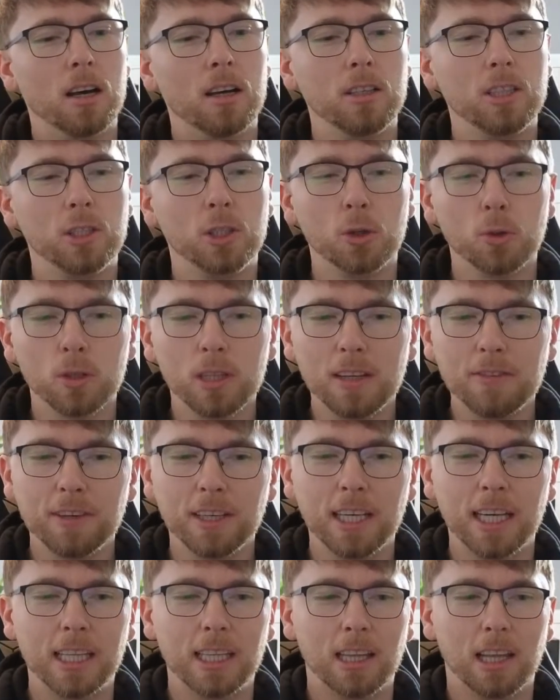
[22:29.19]
You're
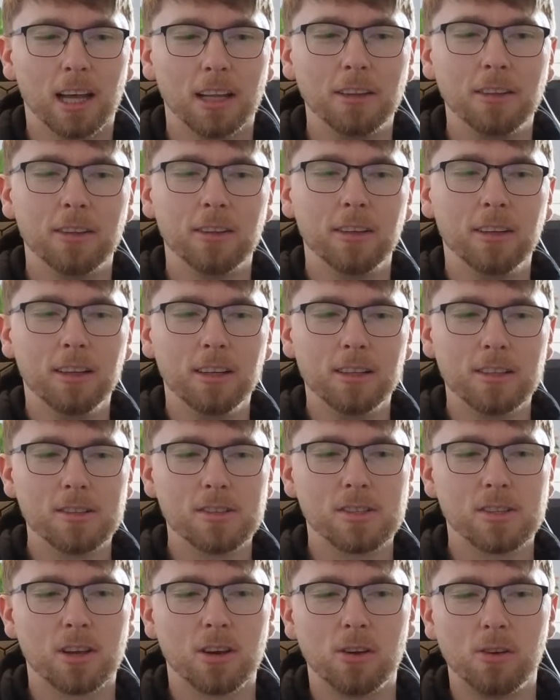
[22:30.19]
living in London,
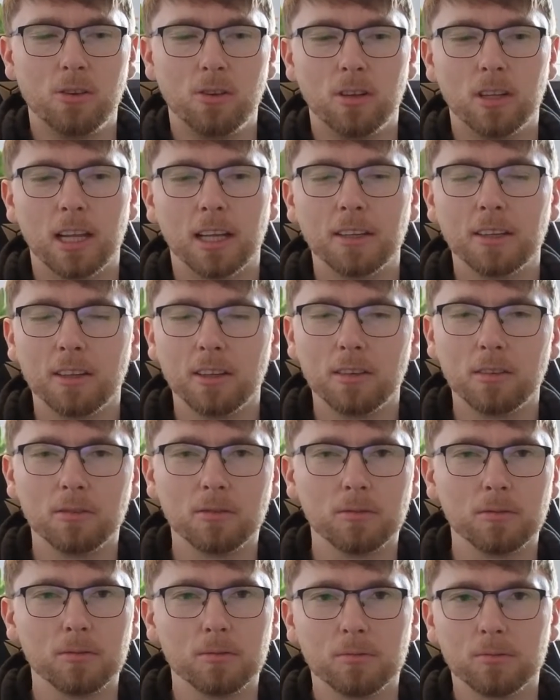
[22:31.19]
so
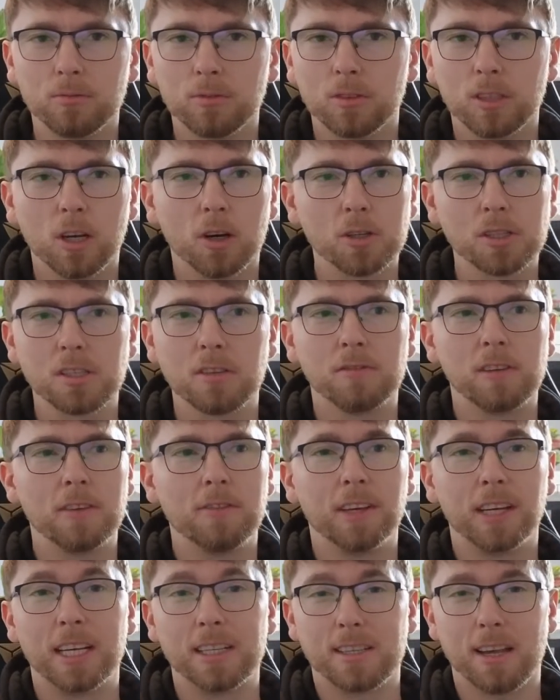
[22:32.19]
London cost of
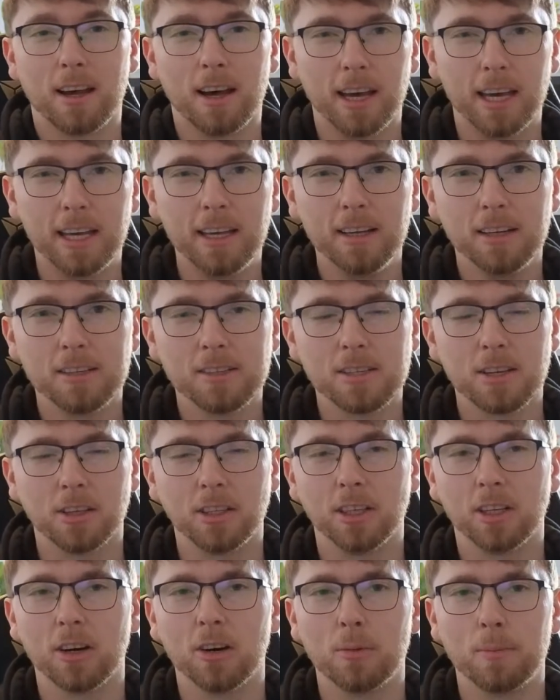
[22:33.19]
living is higher, so
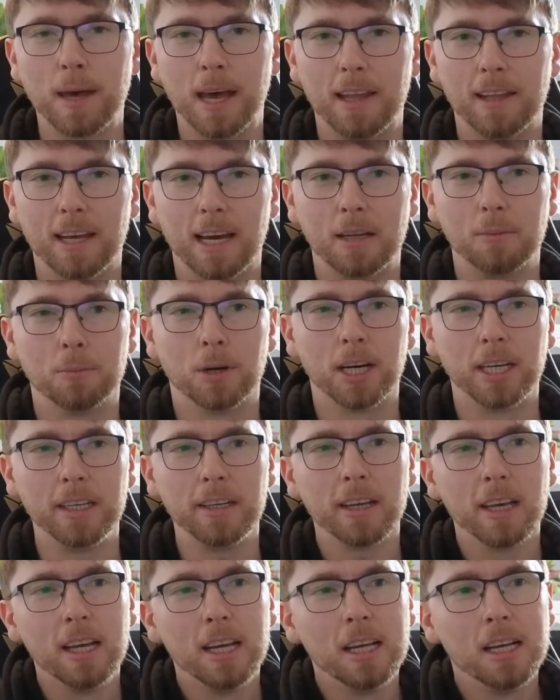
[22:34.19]
you got to bear that in mind.
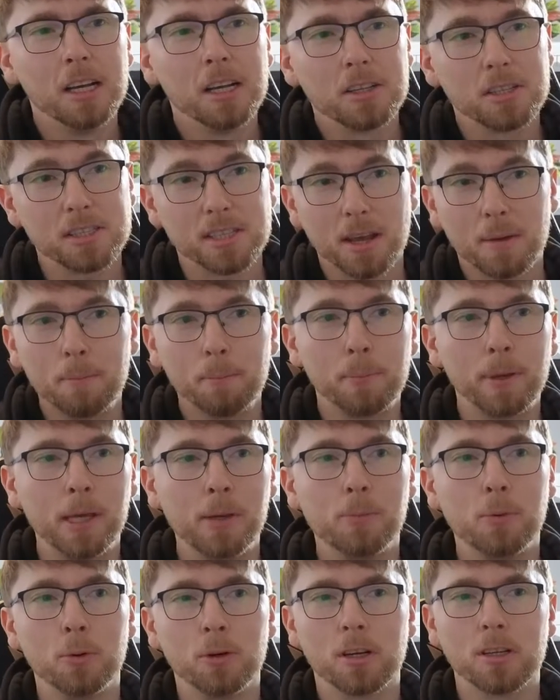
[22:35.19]
Some
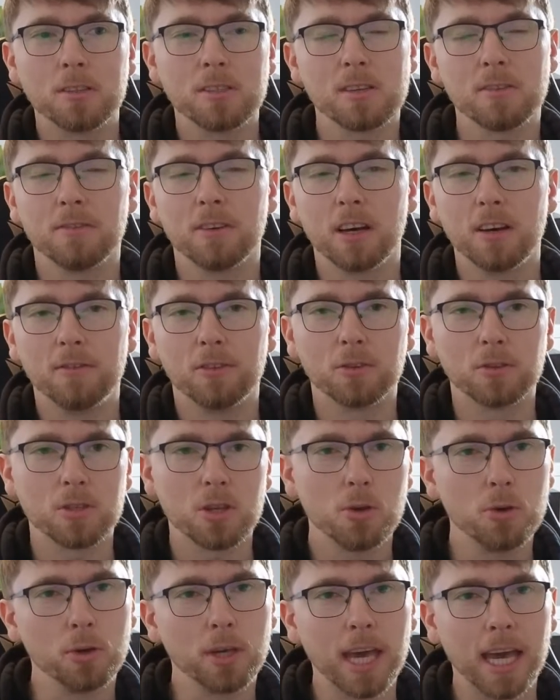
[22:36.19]
people can survive on
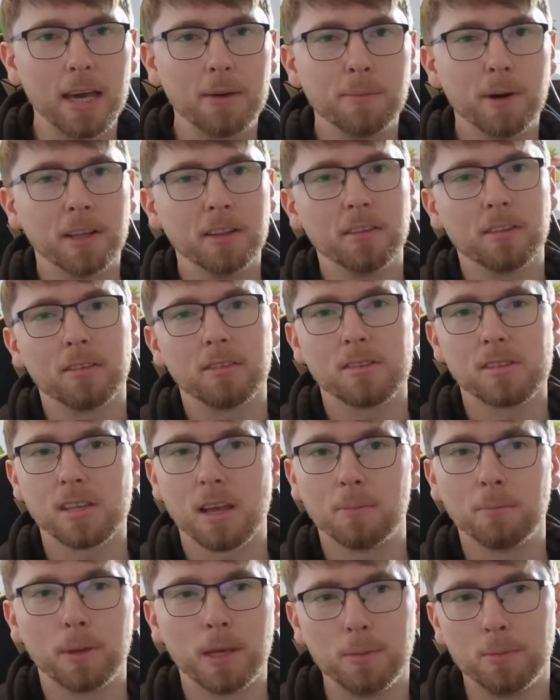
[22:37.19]
2K a month.
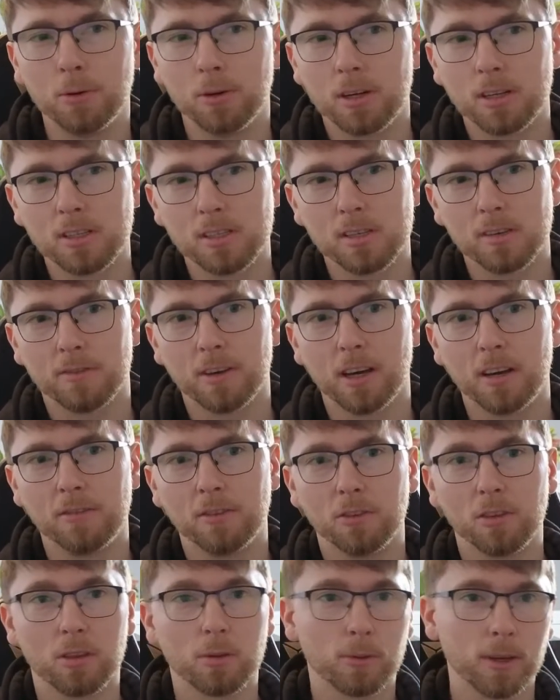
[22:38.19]
Some people can survive
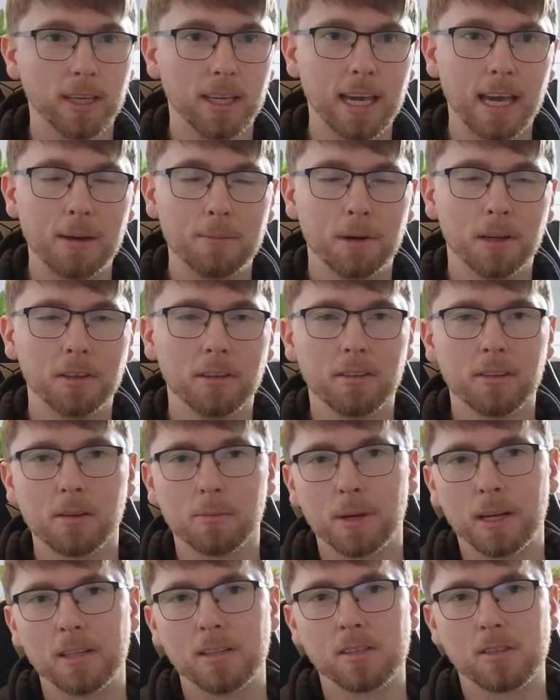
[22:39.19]
on 3K a month.
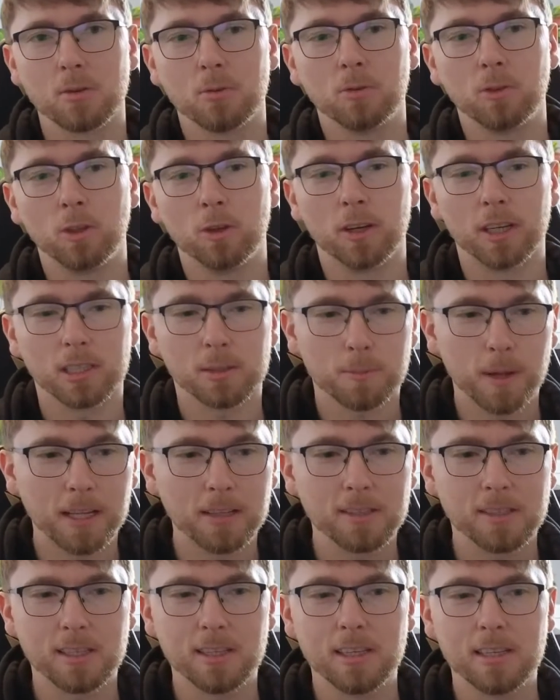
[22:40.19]
Depends on your
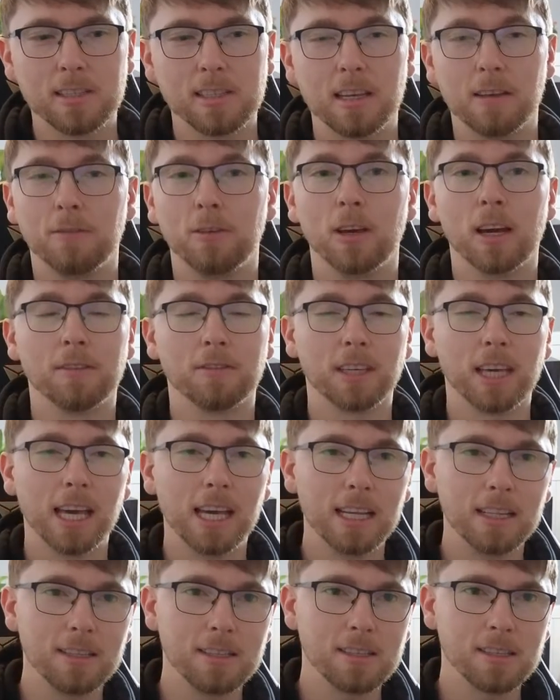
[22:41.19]
expenses. If you have
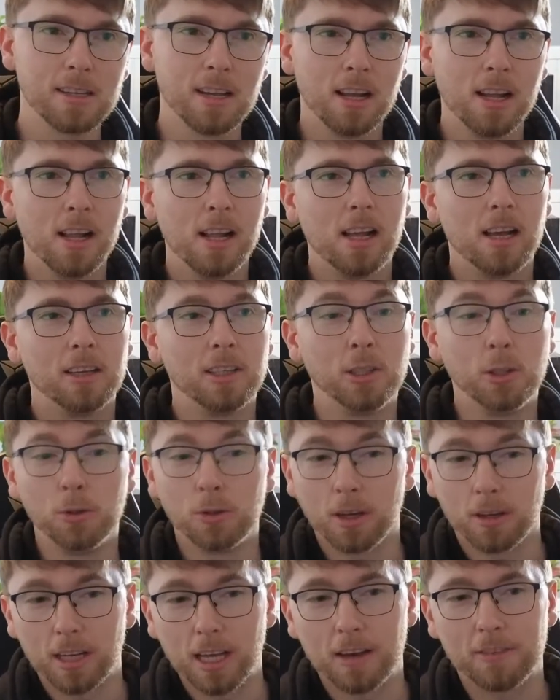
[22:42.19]
kids, you
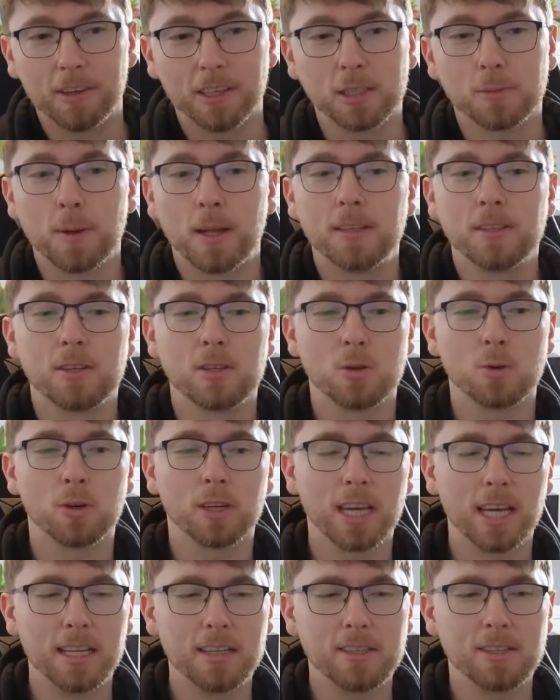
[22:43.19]
don't have expenses or
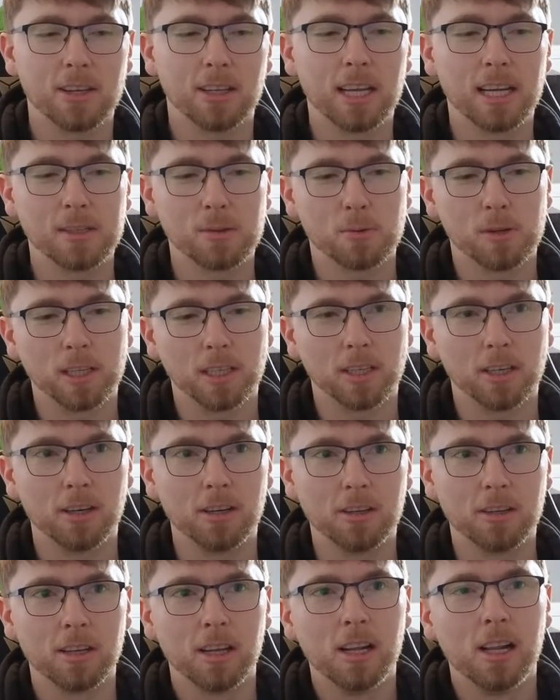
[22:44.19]
kids, so that's really
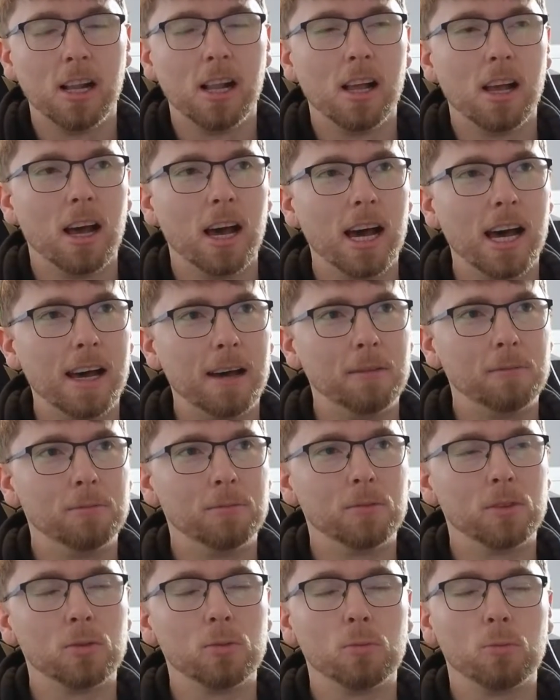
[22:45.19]
good.
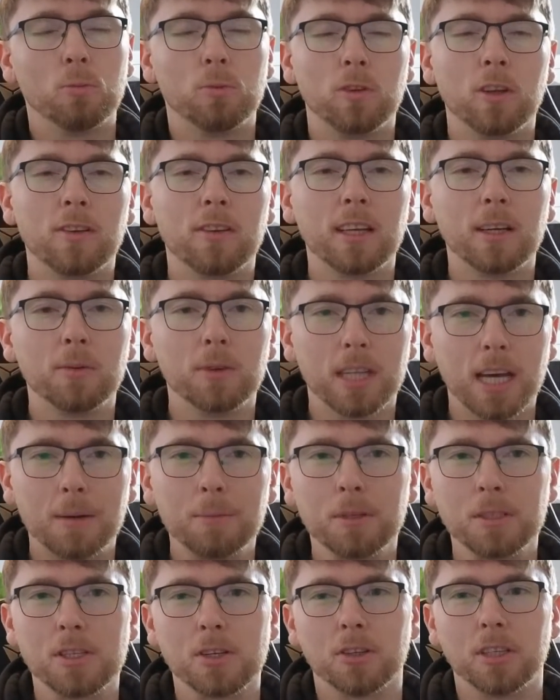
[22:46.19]
The thing with
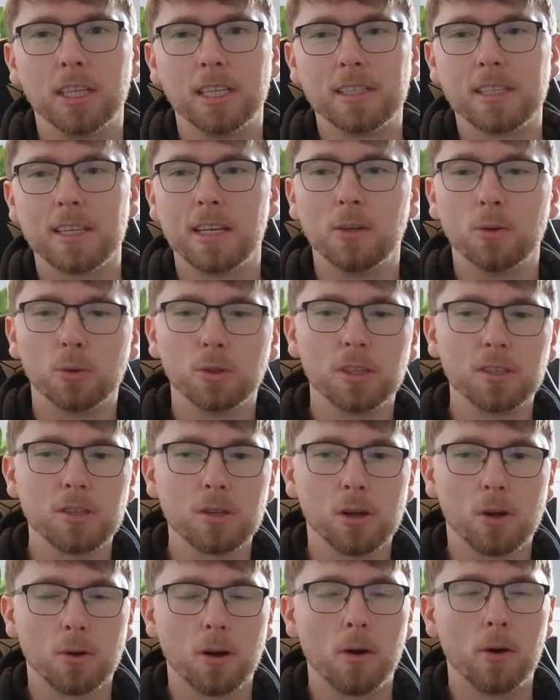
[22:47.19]
Amazon is, in order to
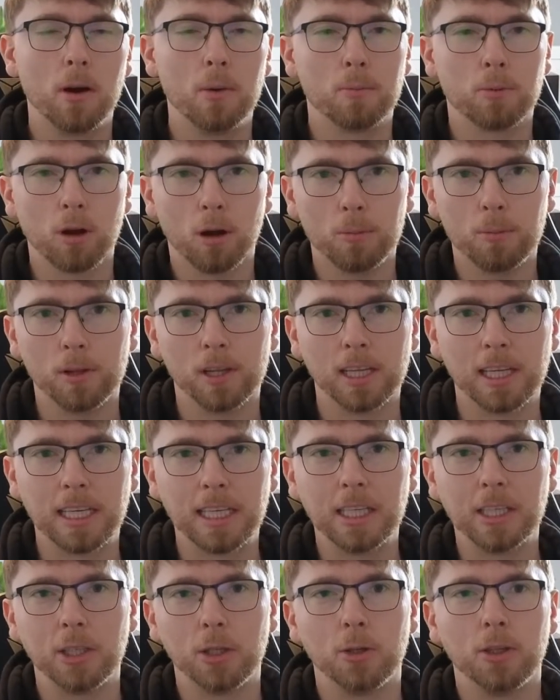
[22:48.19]
grow it properly,
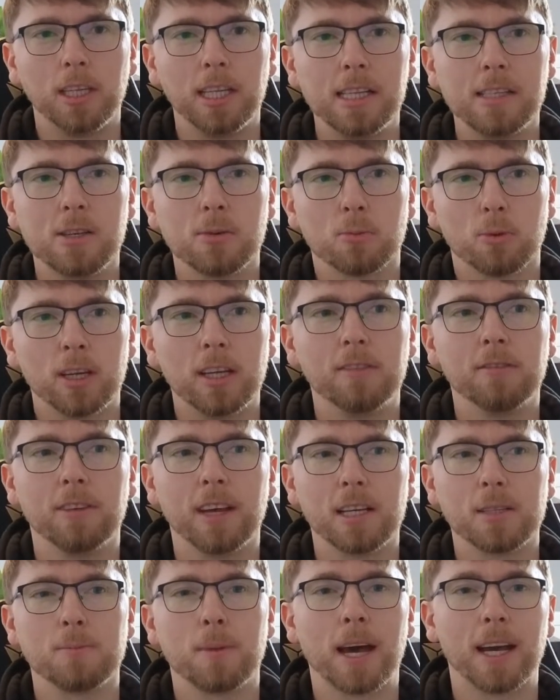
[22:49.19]
you need to
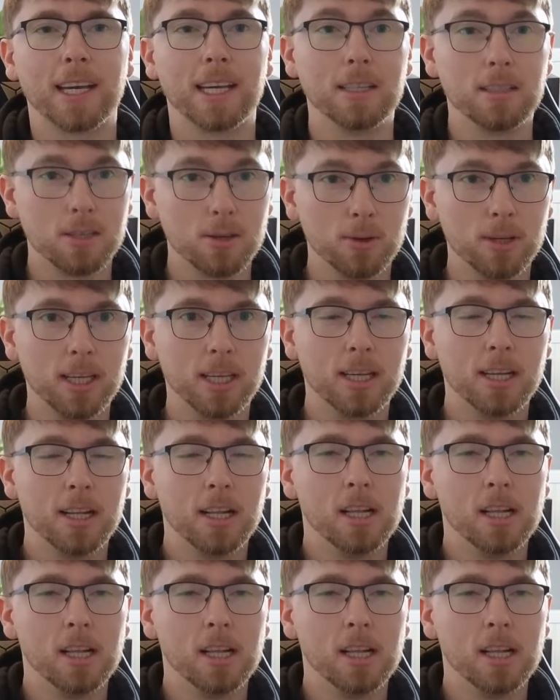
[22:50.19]
reinvest back into it.